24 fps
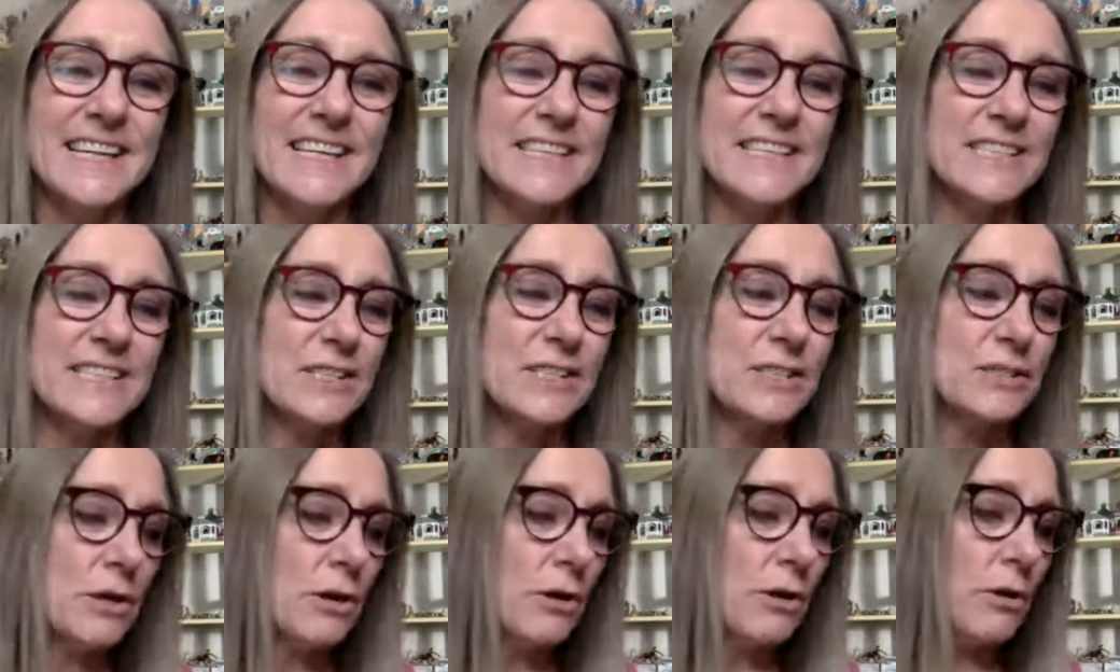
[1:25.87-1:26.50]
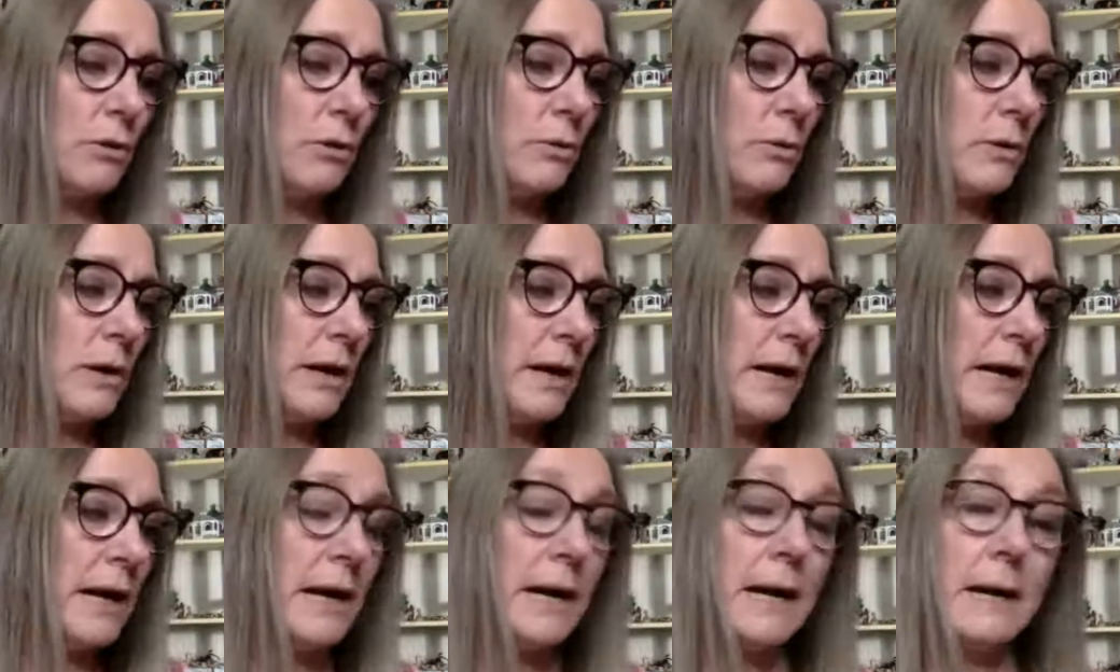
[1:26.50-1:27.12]
So
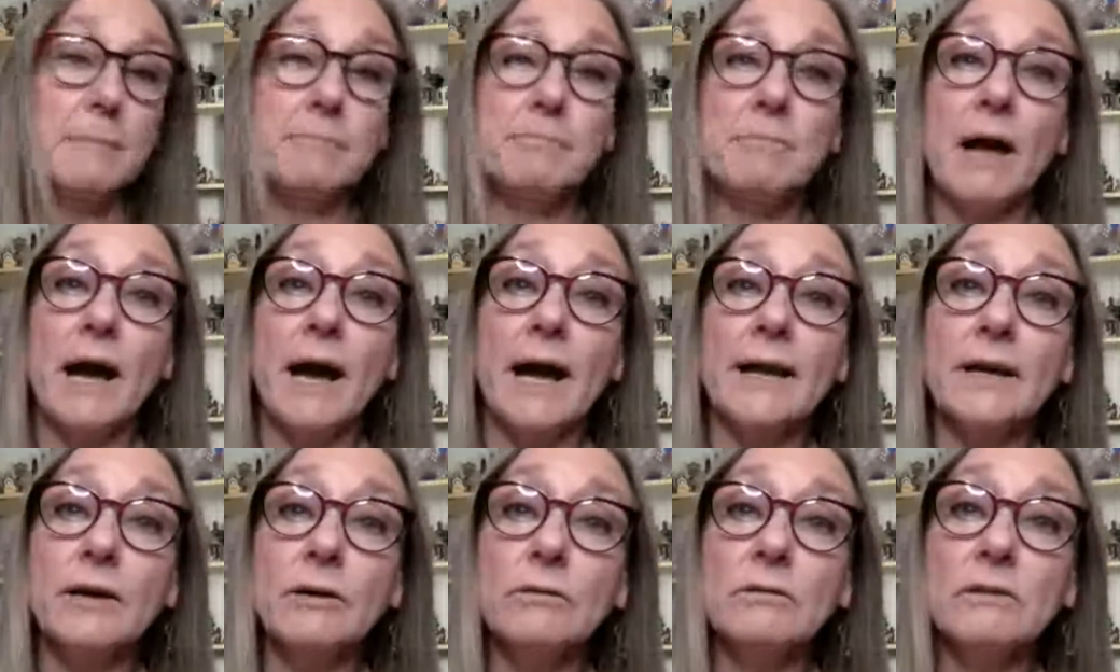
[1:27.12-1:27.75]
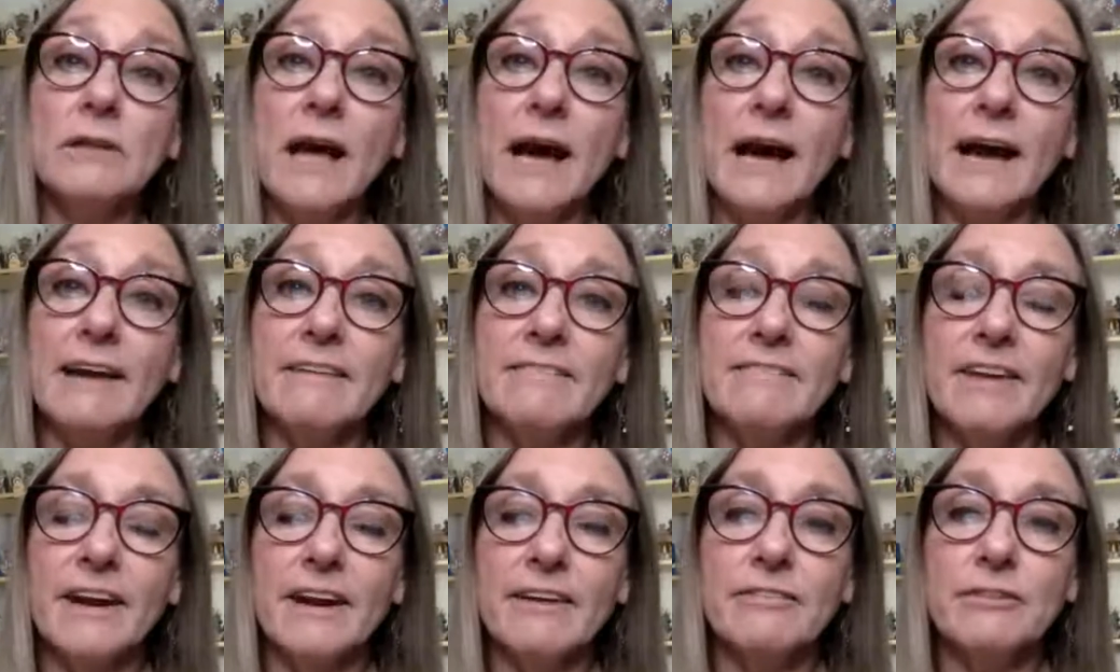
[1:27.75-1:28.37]
I go live
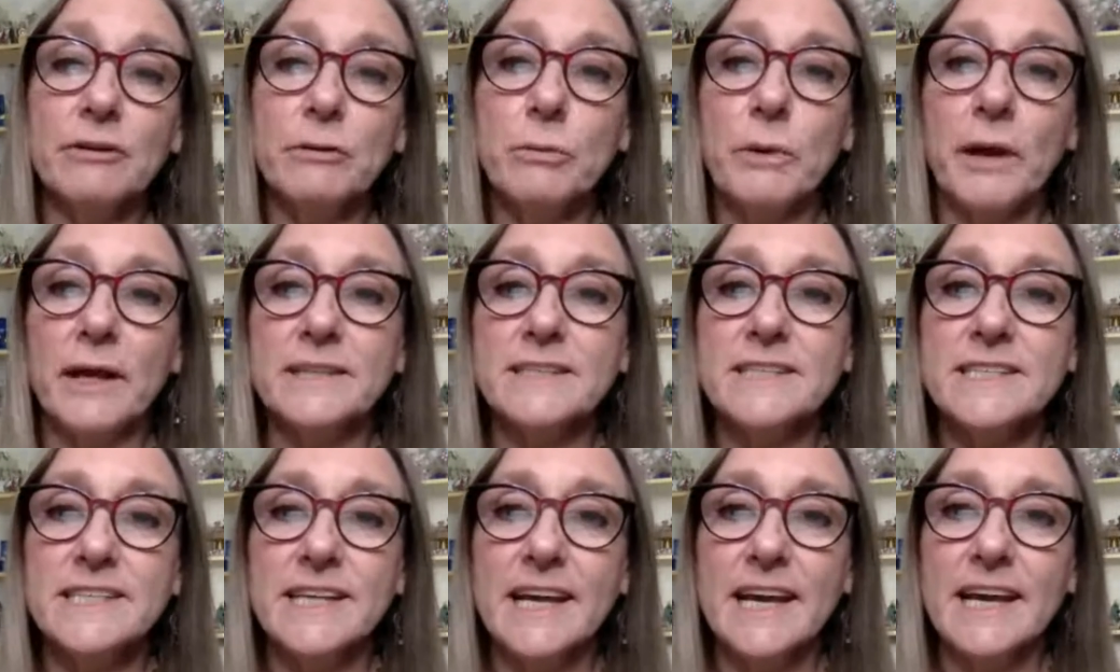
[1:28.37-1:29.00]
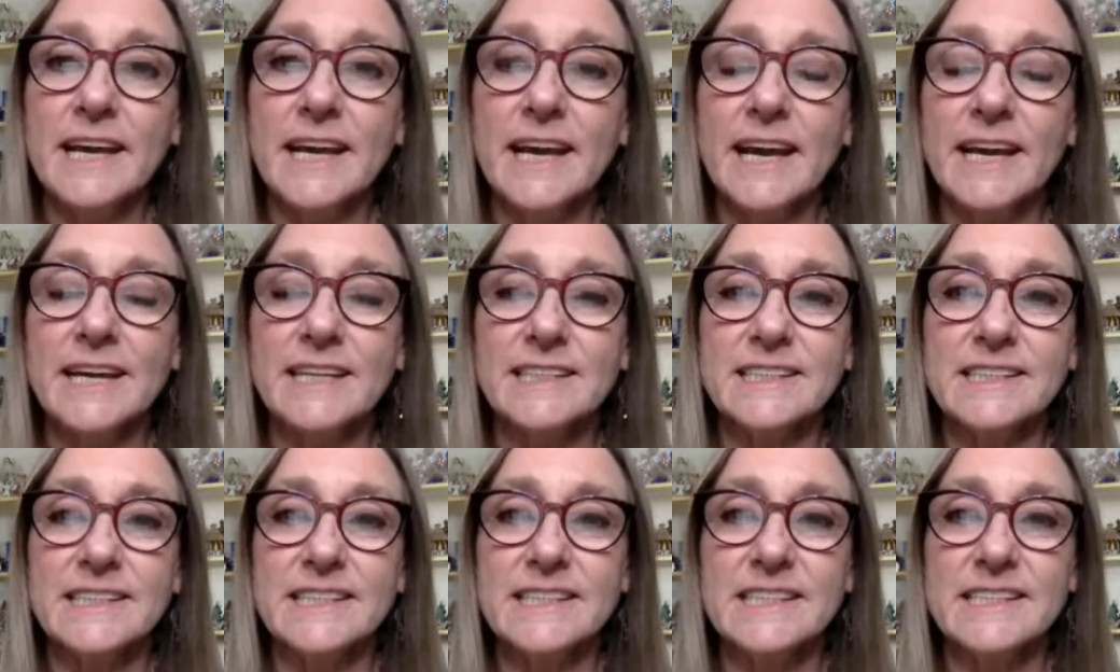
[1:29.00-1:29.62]
every Wednesday at
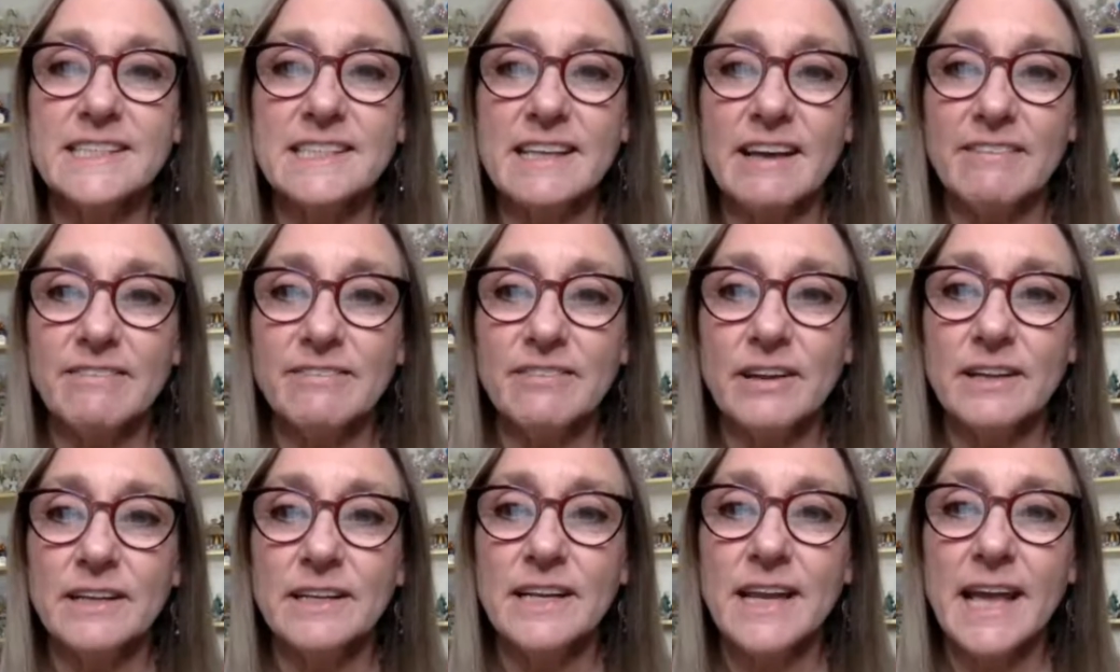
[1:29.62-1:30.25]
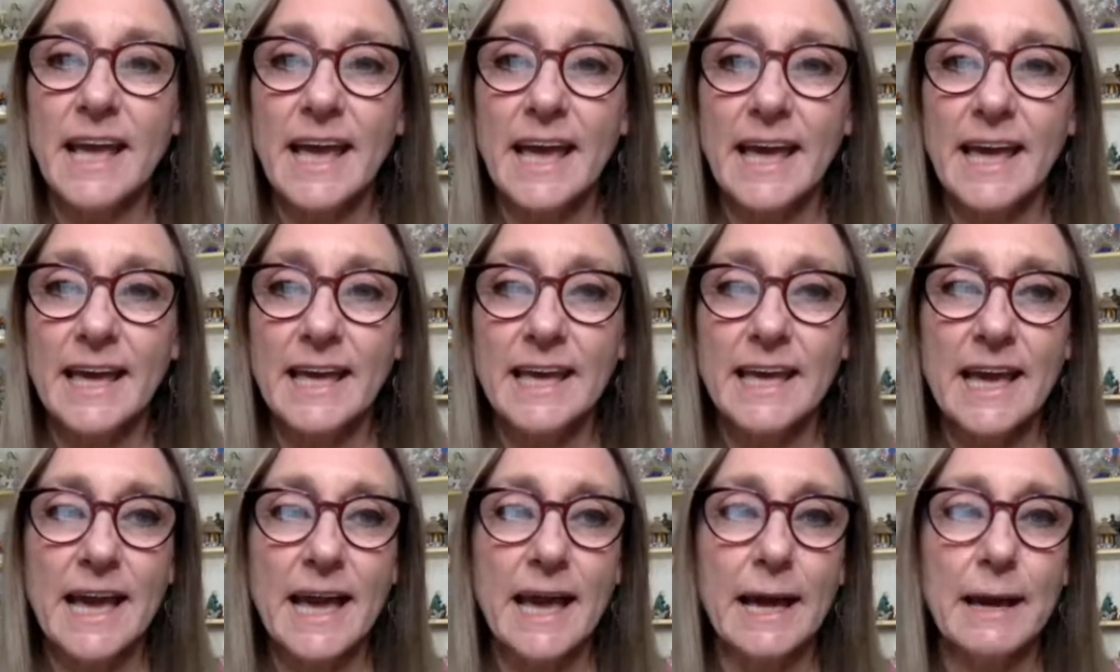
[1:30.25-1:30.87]
7
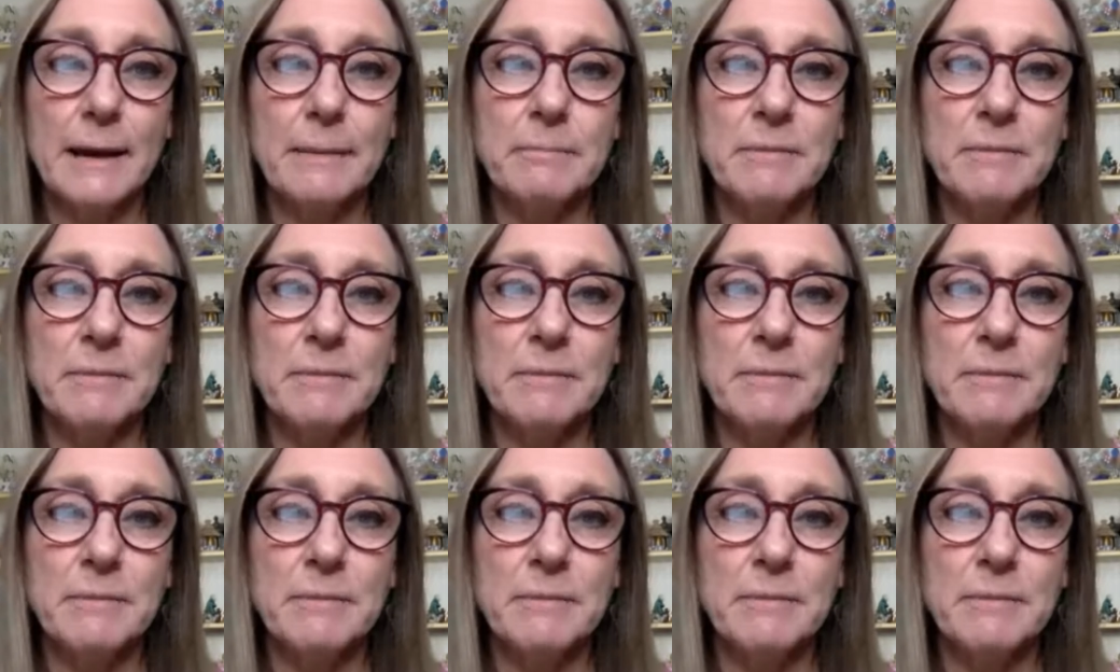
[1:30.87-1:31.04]
a.m.